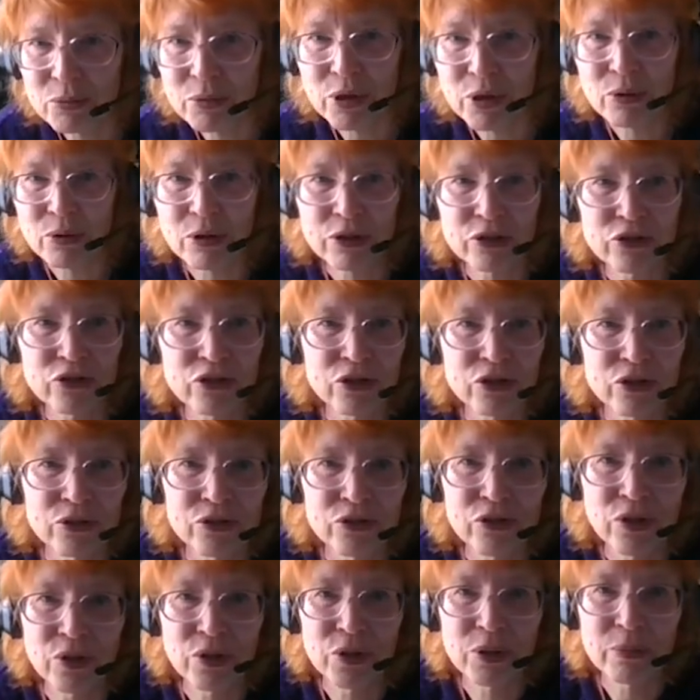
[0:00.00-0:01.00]
of my
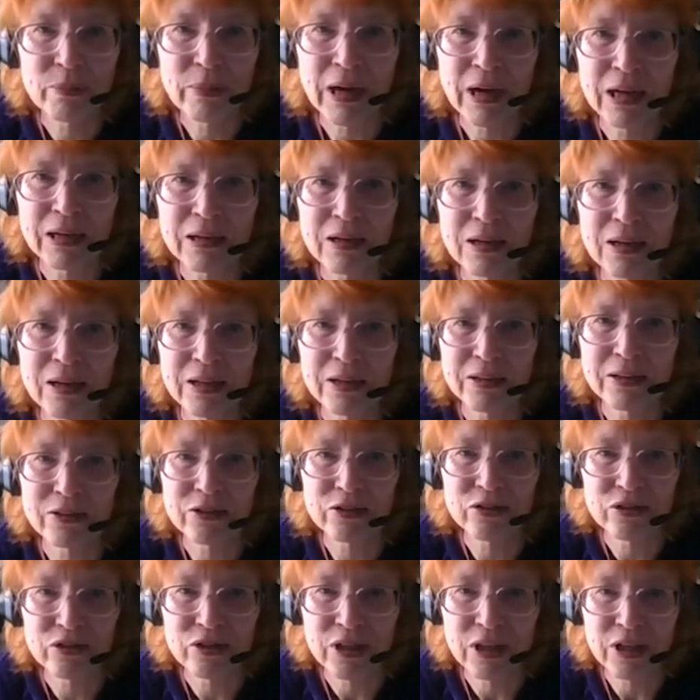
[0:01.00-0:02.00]
questions on the Padlet
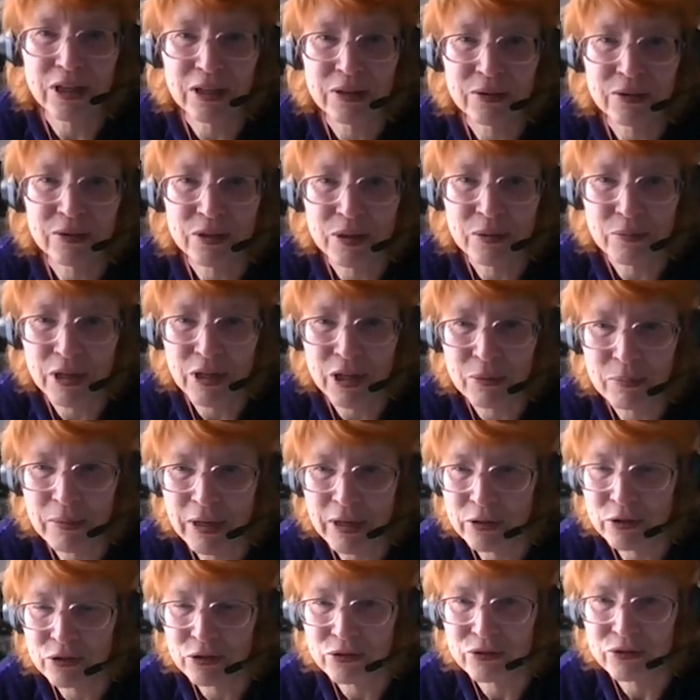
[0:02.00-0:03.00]
that you may or
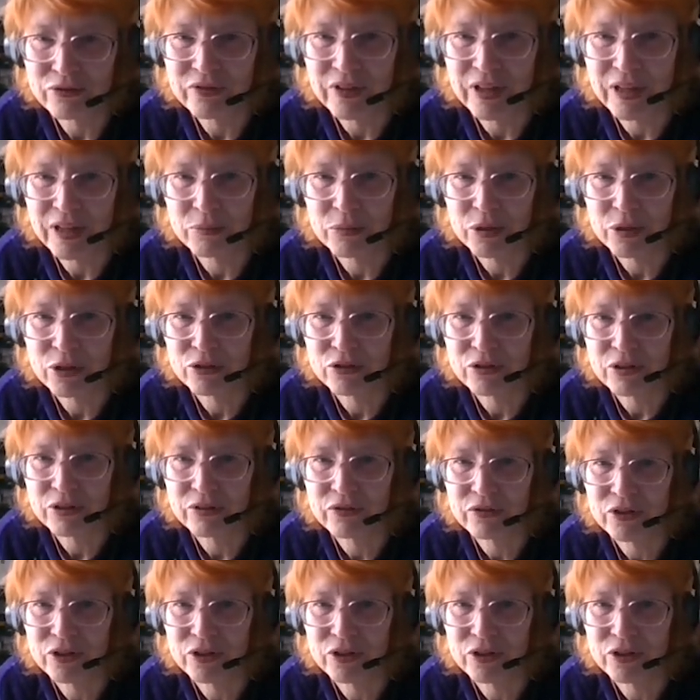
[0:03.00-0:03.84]
may not have found because they're